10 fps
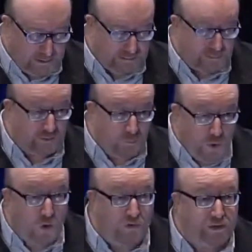So the
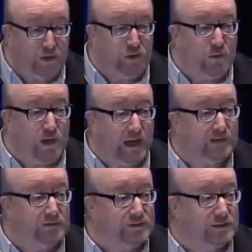more that you
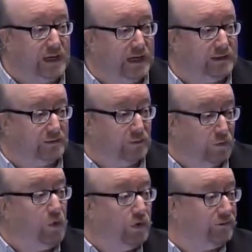understand the
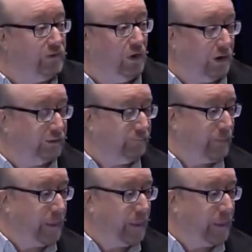Word of God,